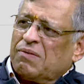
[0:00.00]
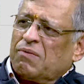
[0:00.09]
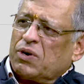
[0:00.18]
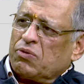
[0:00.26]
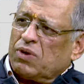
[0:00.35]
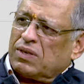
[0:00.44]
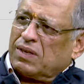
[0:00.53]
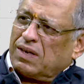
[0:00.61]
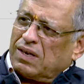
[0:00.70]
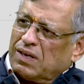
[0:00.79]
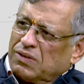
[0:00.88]
what you are
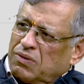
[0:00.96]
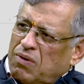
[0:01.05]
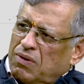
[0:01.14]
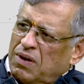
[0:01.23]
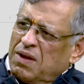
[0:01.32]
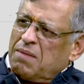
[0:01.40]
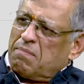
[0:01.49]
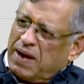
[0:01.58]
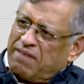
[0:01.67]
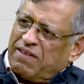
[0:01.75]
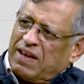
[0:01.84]
thinking is wrong.
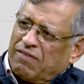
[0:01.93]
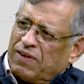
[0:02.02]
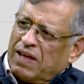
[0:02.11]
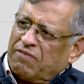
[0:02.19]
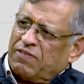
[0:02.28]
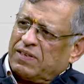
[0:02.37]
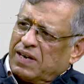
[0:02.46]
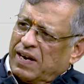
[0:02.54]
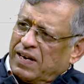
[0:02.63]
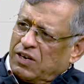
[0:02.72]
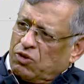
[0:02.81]
My way of life is
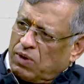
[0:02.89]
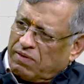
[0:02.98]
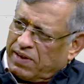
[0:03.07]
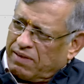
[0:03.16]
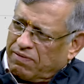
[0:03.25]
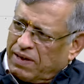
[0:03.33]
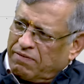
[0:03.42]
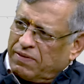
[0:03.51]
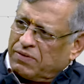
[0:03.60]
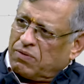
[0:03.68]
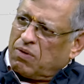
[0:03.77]
right, your way of
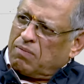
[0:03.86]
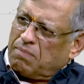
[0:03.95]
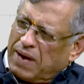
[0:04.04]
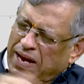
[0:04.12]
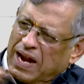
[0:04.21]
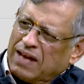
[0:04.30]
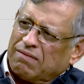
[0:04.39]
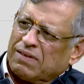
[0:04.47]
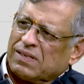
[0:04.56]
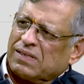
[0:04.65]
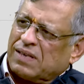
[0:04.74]
life is wrong. My
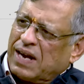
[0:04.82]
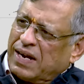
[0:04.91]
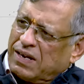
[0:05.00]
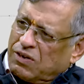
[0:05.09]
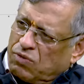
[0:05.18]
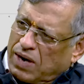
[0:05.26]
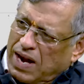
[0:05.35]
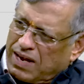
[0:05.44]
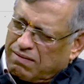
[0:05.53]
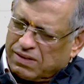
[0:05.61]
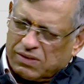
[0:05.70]
language is right, your
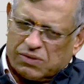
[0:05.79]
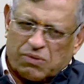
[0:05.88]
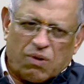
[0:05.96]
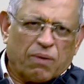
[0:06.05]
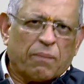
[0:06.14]
language is wrong.